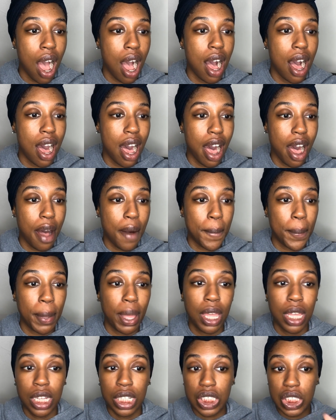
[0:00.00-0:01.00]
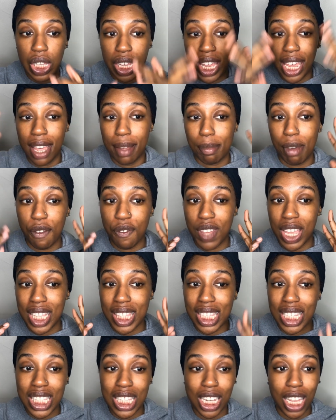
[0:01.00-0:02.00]
So yeah, my
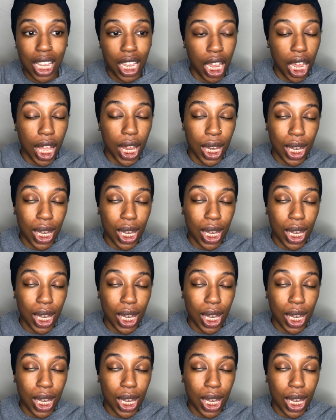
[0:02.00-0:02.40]
face is looking